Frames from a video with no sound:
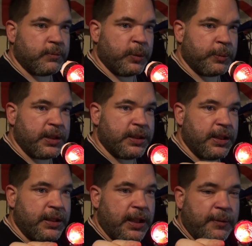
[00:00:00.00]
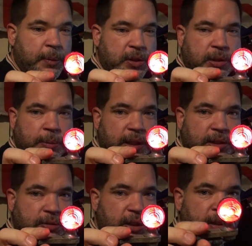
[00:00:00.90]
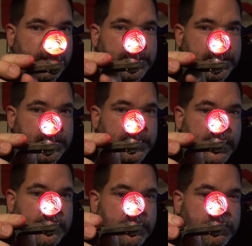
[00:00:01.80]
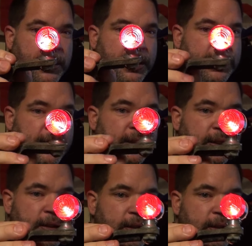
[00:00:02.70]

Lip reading: I'm guessing they didn't have much in the way of streetlights in towns back then.